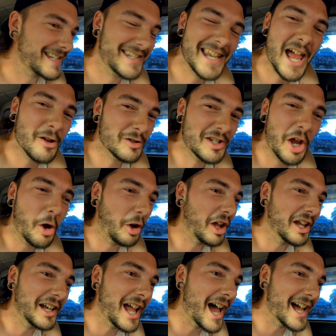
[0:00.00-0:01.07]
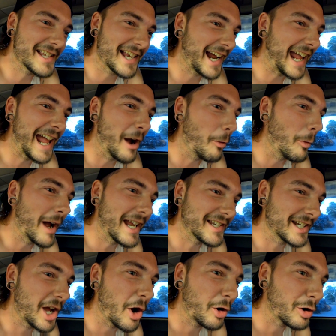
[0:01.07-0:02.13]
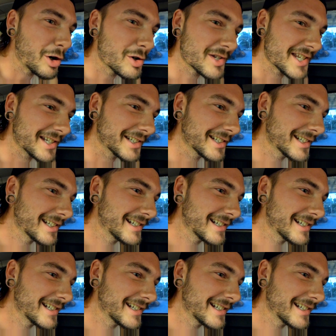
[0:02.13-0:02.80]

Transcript: Sounds so good, guys. I can't wait to go cruising.